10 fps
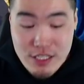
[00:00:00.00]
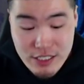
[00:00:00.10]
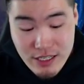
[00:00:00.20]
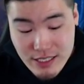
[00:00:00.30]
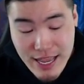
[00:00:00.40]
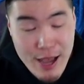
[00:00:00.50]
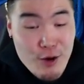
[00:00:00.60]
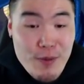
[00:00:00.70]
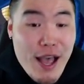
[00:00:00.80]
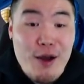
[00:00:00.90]
just how
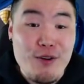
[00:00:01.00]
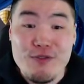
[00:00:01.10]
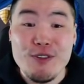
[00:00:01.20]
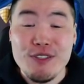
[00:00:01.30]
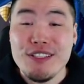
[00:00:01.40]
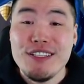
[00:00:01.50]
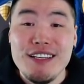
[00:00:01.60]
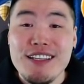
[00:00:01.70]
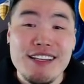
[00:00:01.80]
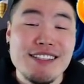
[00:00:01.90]
powerful
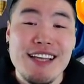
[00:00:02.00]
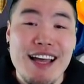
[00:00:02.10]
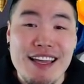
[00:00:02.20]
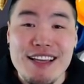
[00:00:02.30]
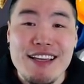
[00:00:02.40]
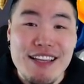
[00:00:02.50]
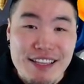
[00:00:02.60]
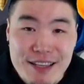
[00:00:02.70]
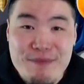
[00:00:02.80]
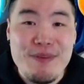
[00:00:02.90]
this guy
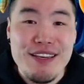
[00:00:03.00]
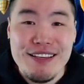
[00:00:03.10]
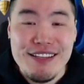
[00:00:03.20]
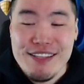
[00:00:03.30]
can be.